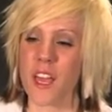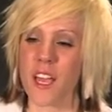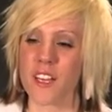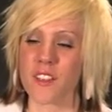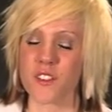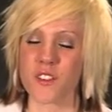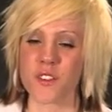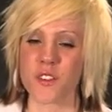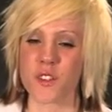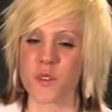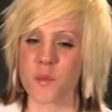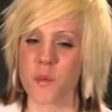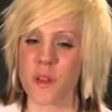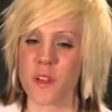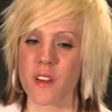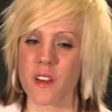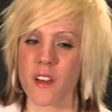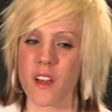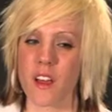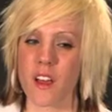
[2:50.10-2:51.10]
it's just
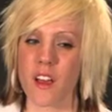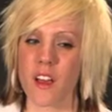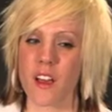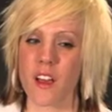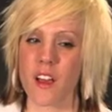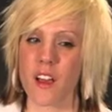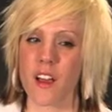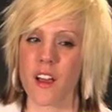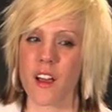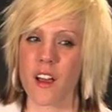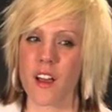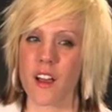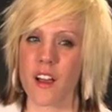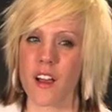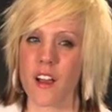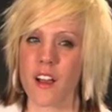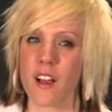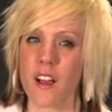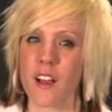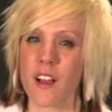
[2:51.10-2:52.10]
been,
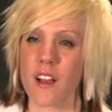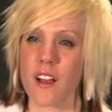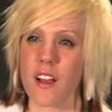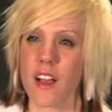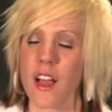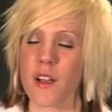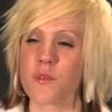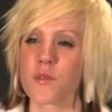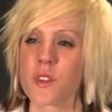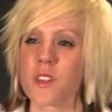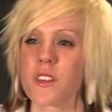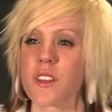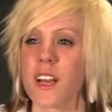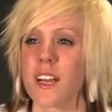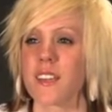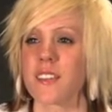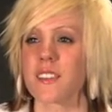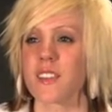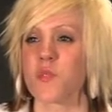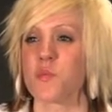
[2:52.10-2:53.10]
I've
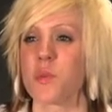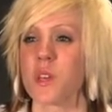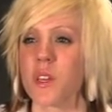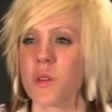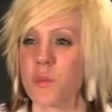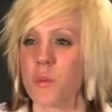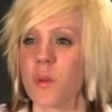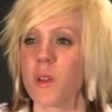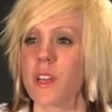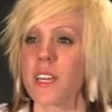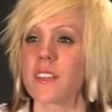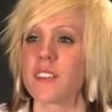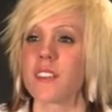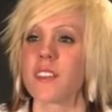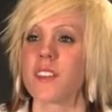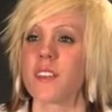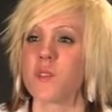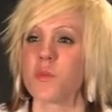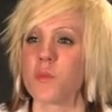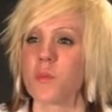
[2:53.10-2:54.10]
realized that being
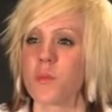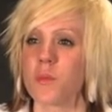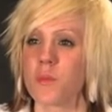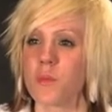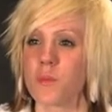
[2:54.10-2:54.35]
planted and